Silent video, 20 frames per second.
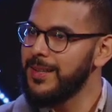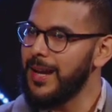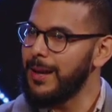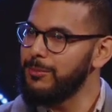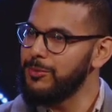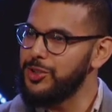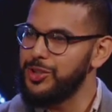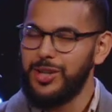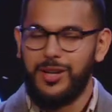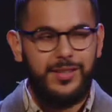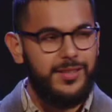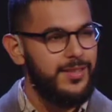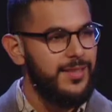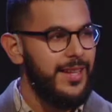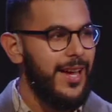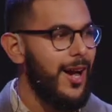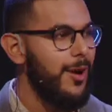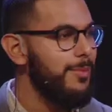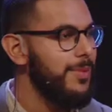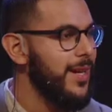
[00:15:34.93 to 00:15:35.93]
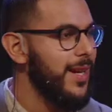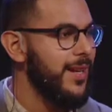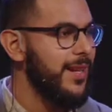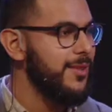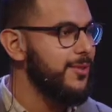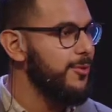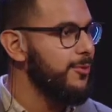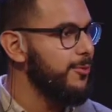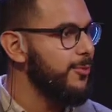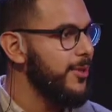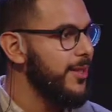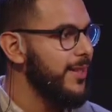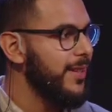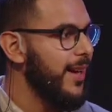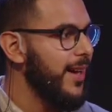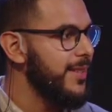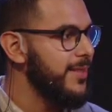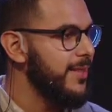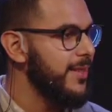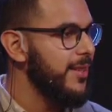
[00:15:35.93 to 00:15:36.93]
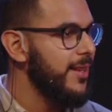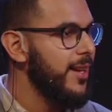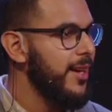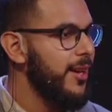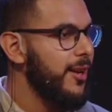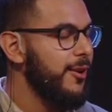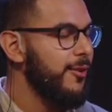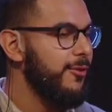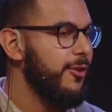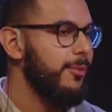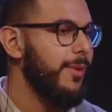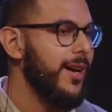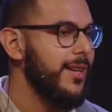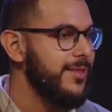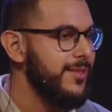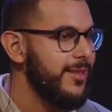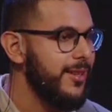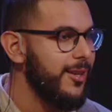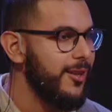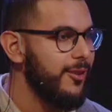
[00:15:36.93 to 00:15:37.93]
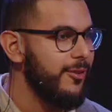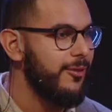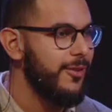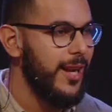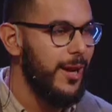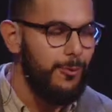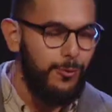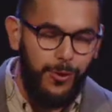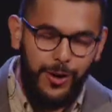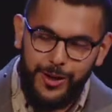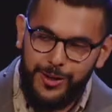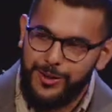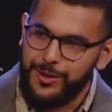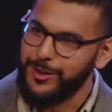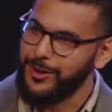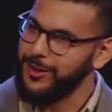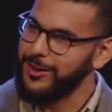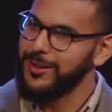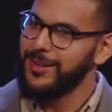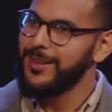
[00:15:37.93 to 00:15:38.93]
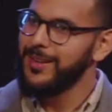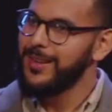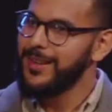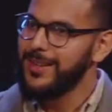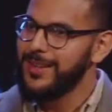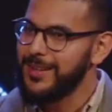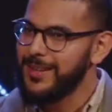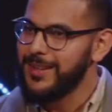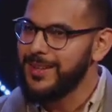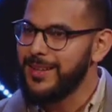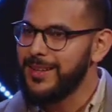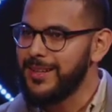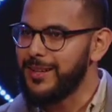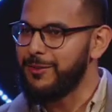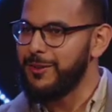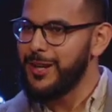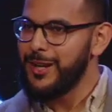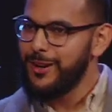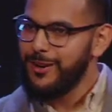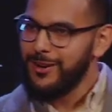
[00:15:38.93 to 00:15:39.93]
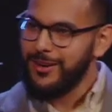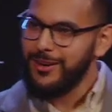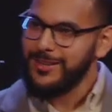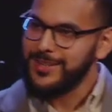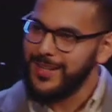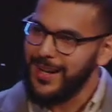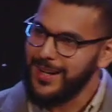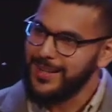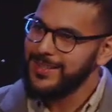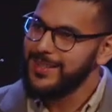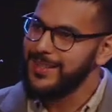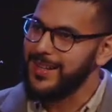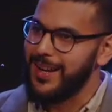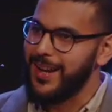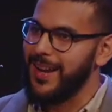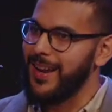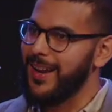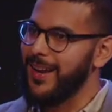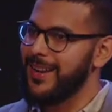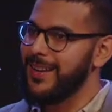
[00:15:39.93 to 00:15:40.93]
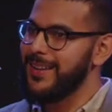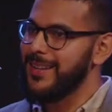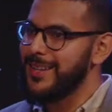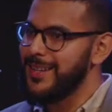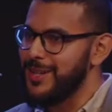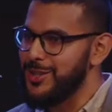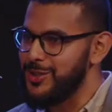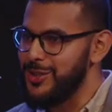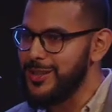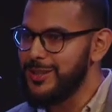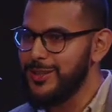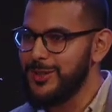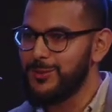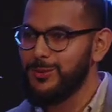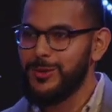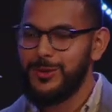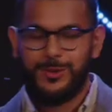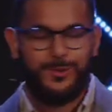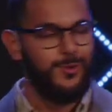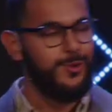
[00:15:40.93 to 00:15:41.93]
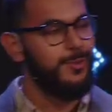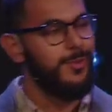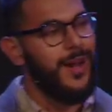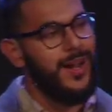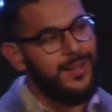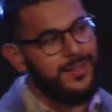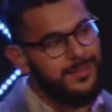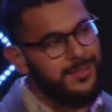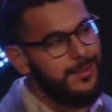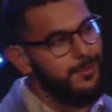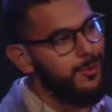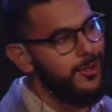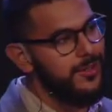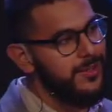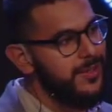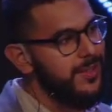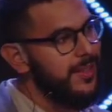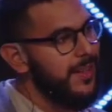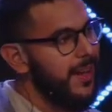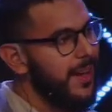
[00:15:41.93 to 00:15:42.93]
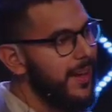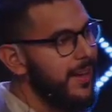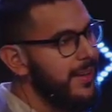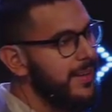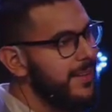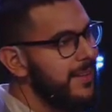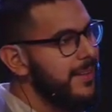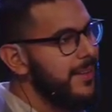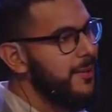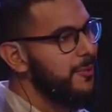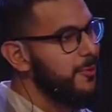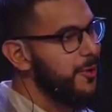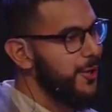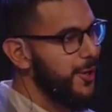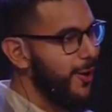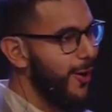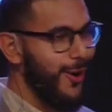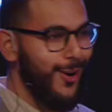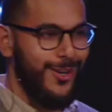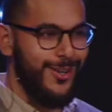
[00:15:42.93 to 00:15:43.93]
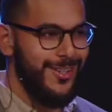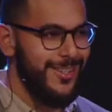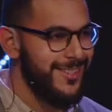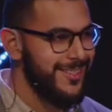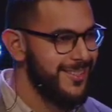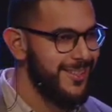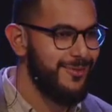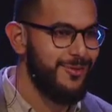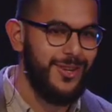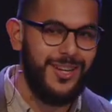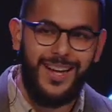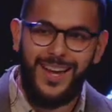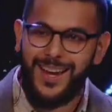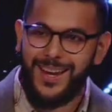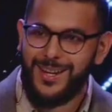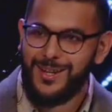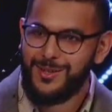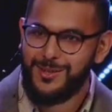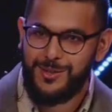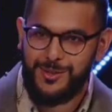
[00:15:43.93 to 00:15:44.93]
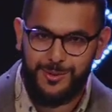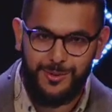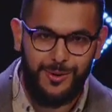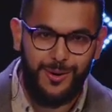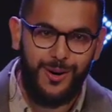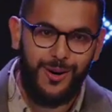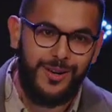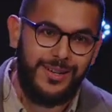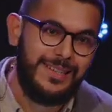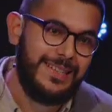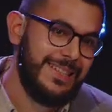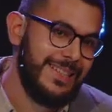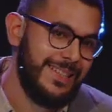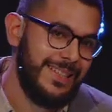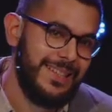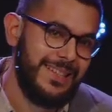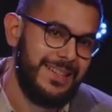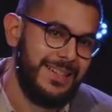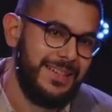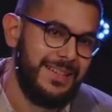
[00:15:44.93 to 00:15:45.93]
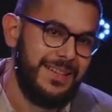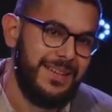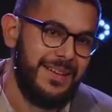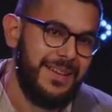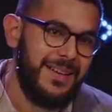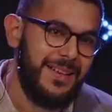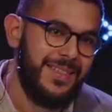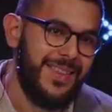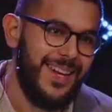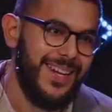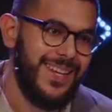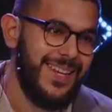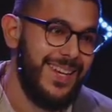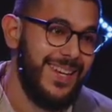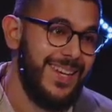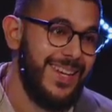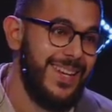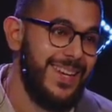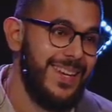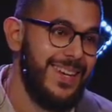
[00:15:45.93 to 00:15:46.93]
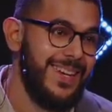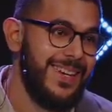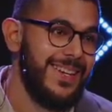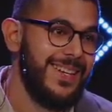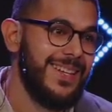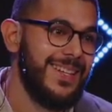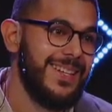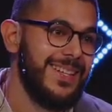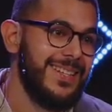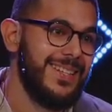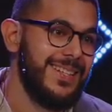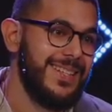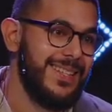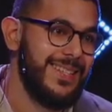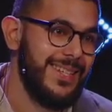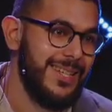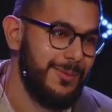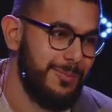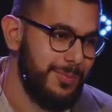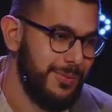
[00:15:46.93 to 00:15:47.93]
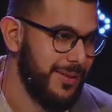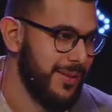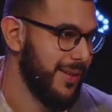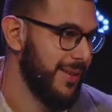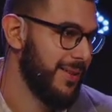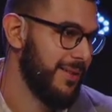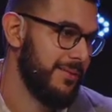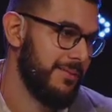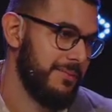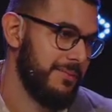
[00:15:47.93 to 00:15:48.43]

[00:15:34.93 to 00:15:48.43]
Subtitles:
I'm just now beginning to realize it for myself. And I wonder if here in our text today, Jesus wants to remind someone today, regardless of what age you are, that he deeply